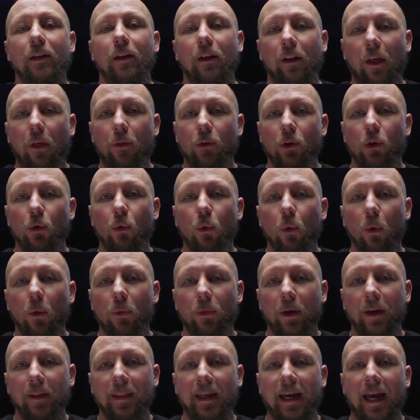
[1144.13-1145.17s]
another cool
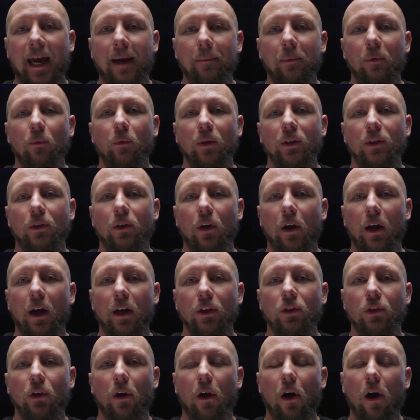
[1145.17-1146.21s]
thing that happened was
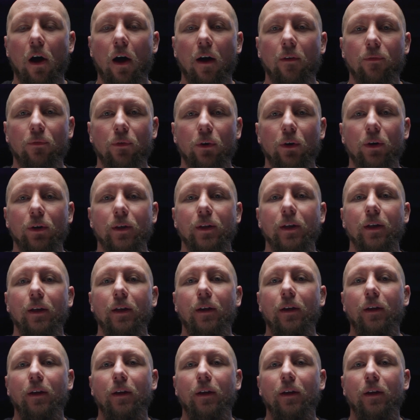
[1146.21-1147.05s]
Dodge offered